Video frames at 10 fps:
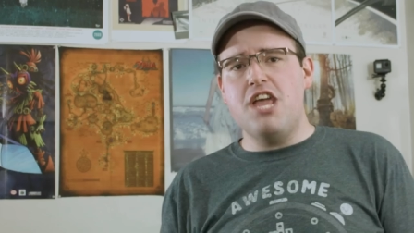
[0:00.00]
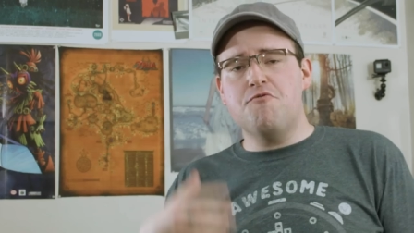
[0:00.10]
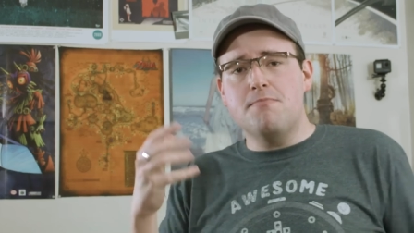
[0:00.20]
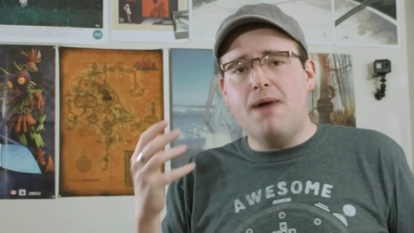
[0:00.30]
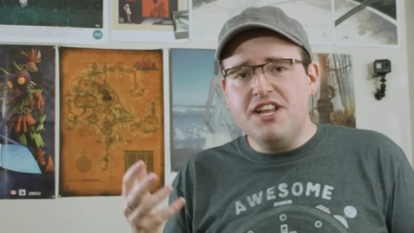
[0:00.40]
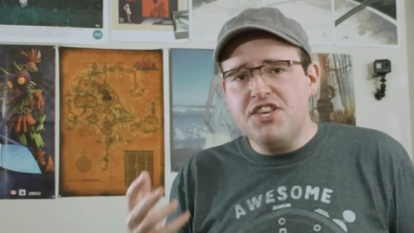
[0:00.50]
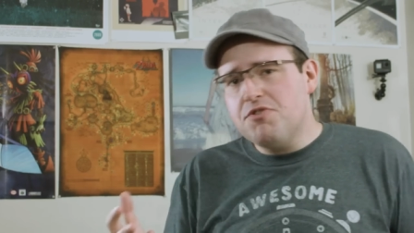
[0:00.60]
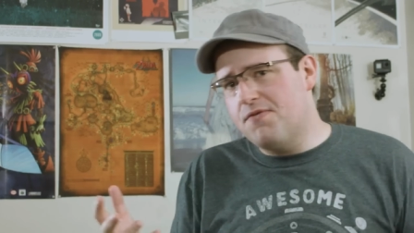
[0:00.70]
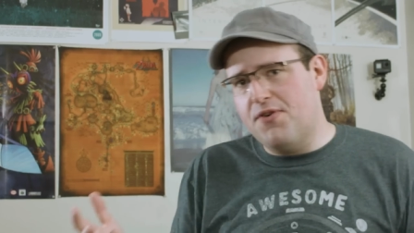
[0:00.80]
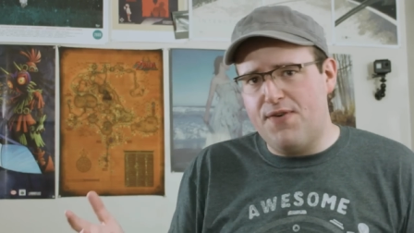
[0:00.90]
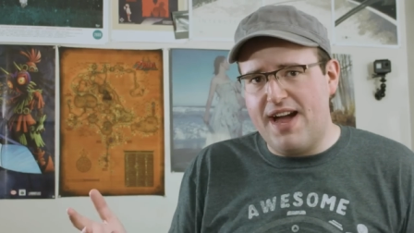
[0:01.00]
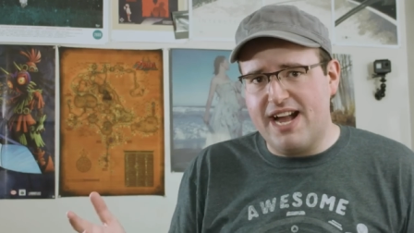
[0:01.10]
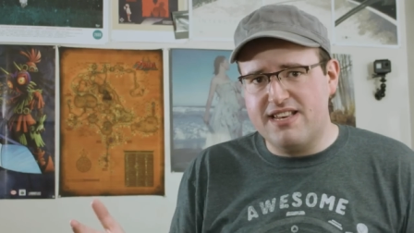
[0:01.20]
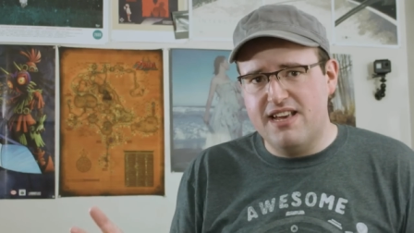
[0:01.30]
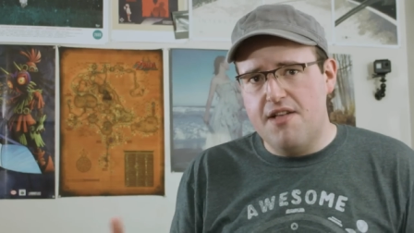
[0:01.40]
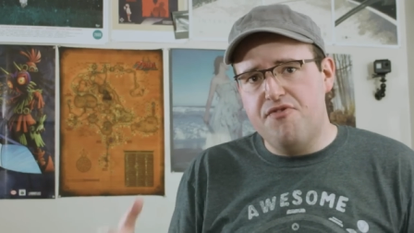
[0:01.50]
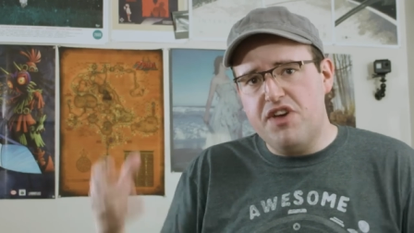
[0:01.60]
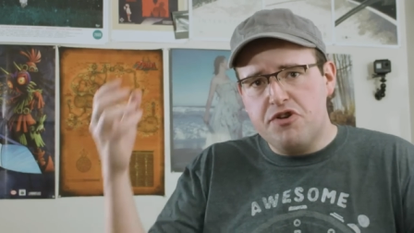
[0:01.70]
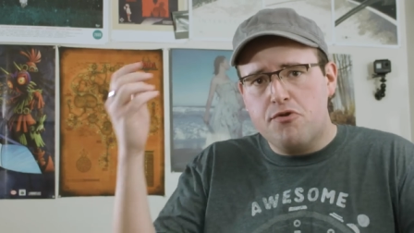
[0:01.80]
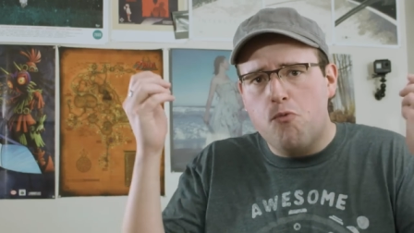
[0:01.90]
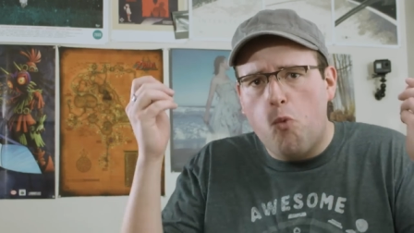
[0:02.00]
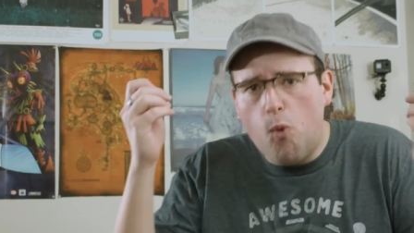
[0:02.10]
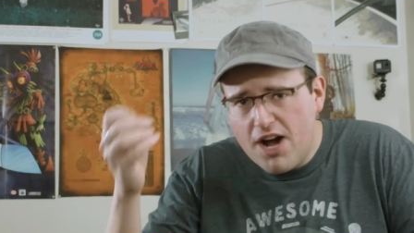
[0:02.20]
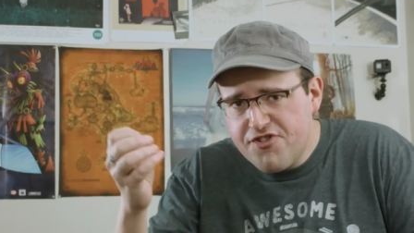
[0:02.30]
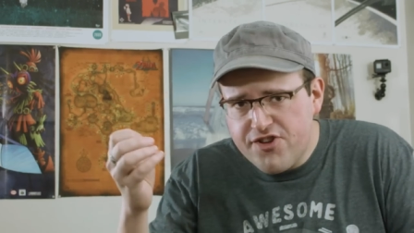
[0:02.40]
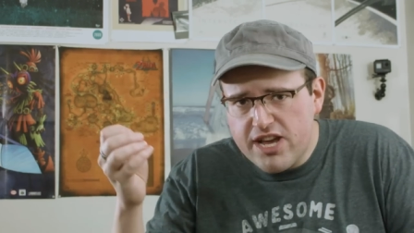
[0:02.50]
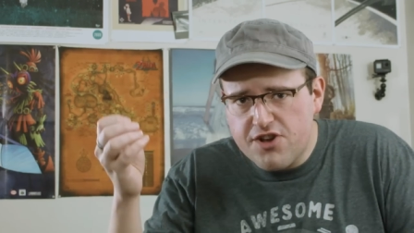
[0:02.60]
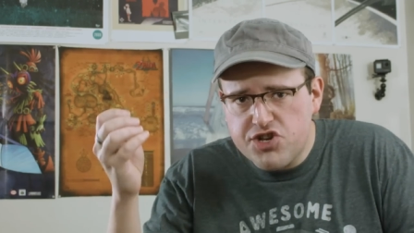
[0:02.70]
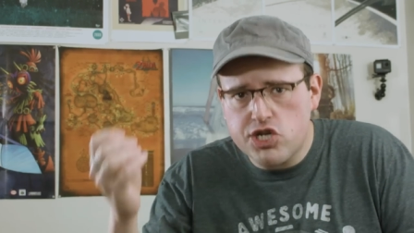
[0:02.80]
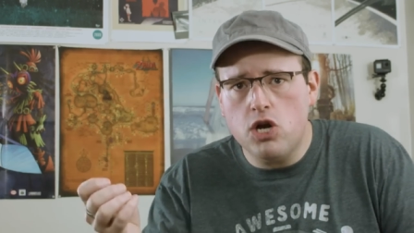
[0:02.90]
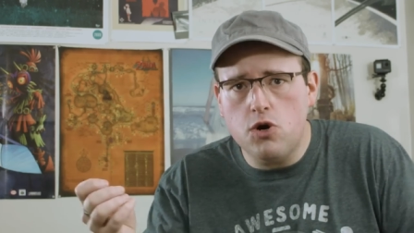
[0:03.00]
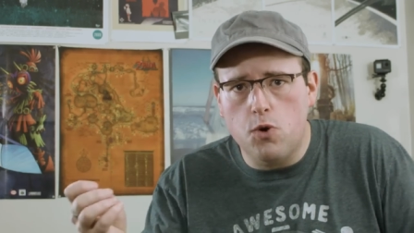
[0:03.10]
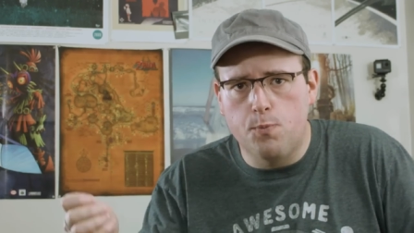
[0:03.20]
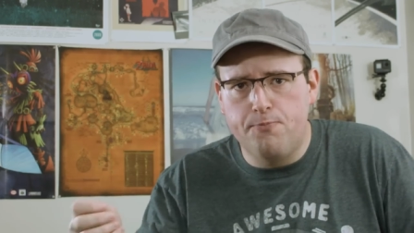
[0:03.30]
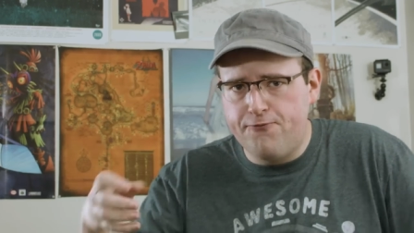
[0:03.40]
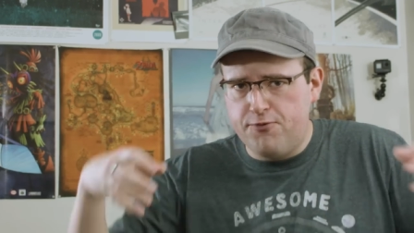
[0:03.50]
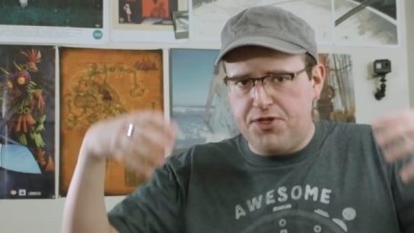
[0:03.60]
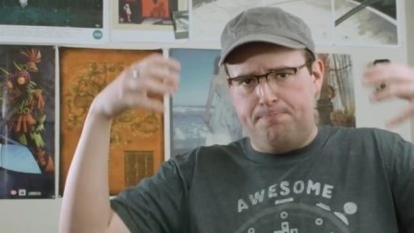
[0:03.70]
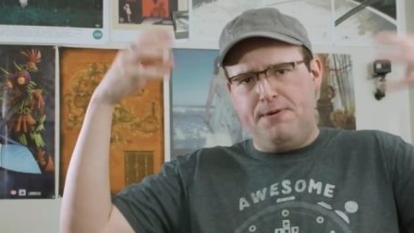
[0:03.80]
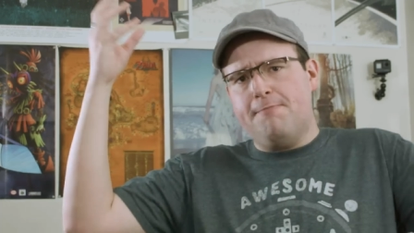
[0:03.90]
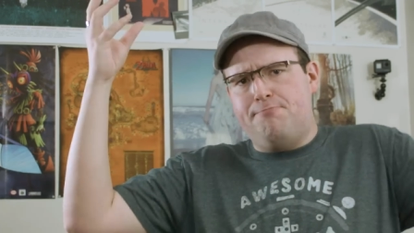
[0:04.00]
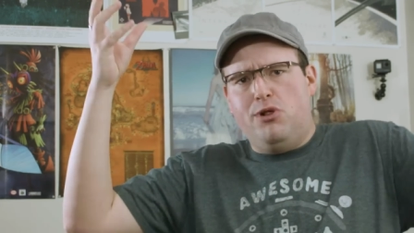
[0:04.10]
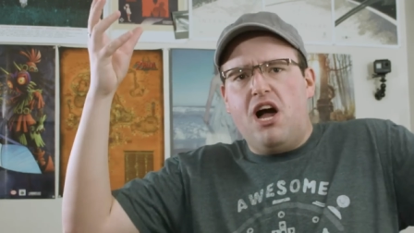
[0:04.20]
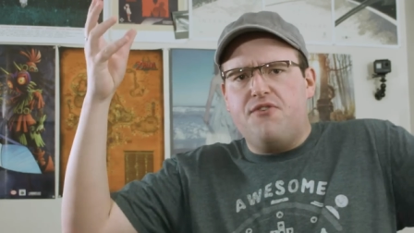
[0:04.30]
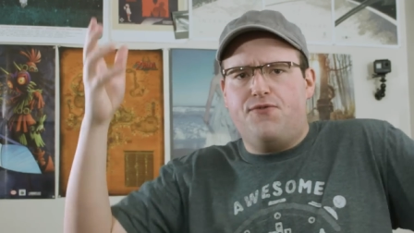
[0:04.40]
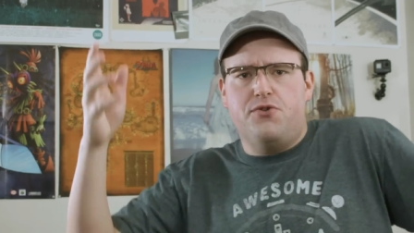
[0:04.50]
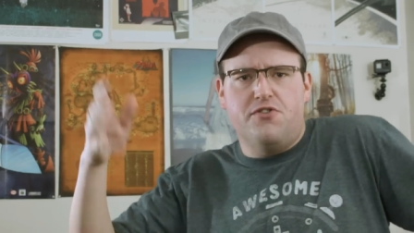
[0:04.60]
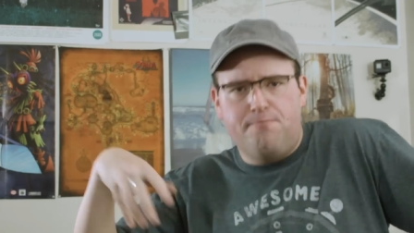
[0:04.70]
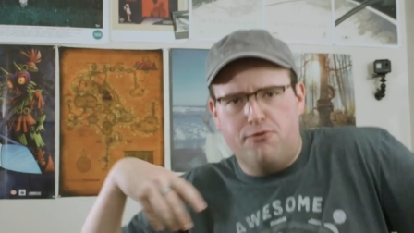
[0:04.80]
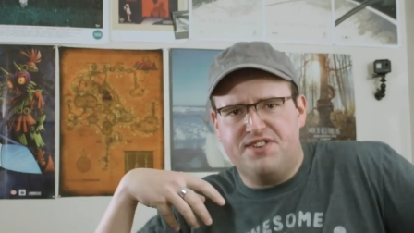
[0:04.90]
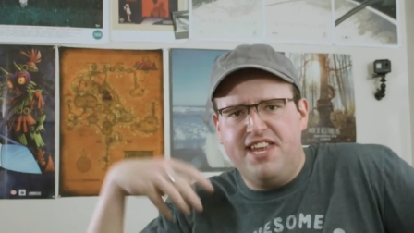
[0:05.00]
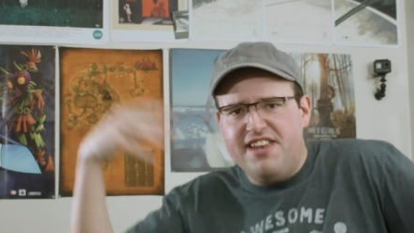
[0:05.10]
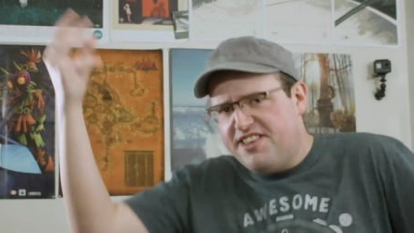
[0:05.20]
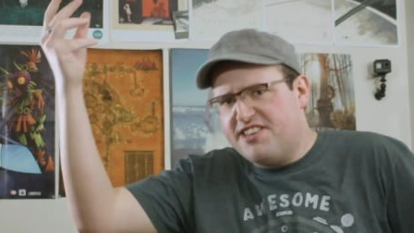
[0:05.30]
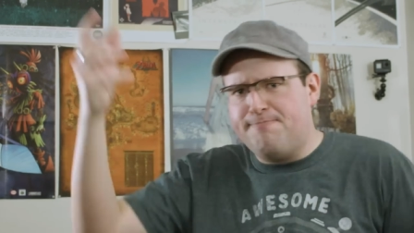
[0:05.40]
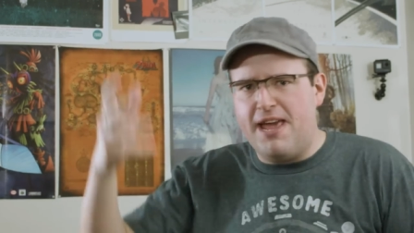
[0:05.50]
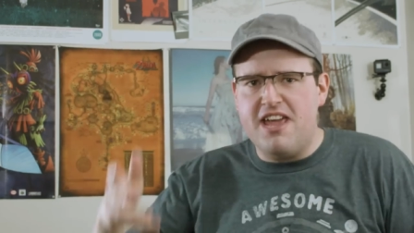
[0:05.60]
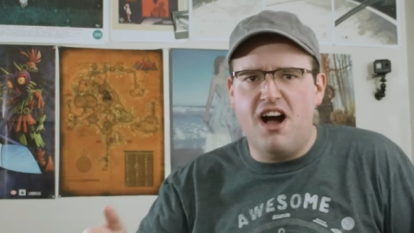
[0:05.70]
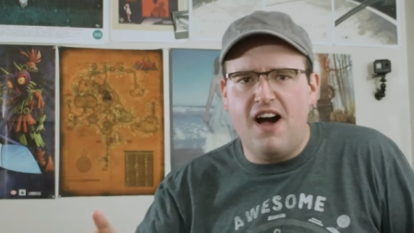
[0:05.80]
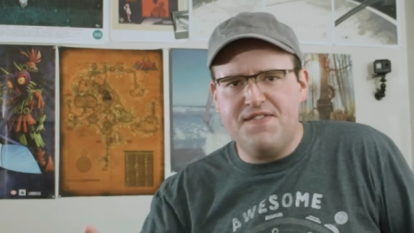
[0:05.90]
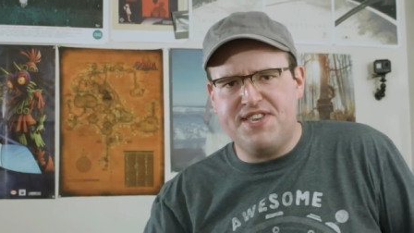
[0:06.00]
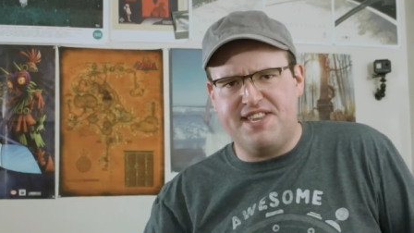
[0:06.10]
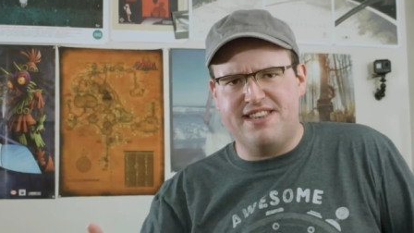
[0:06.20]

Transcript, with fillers: It reminds you of the fact that you're watching a show with a big plot full of portentous payoffs,